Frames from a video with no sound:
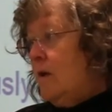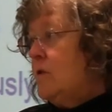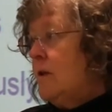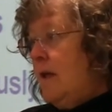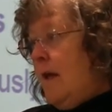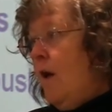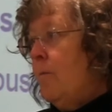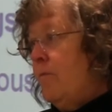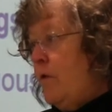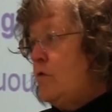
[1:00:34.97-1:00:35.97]
actually
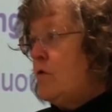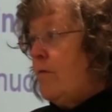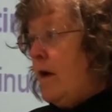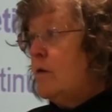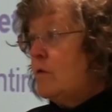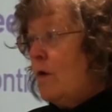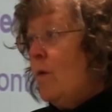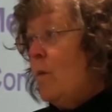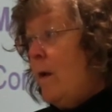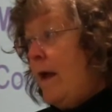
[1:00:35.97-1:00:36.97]
help future fires
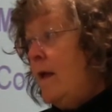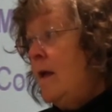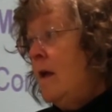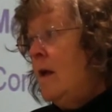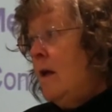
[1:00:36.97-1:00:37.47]
go away,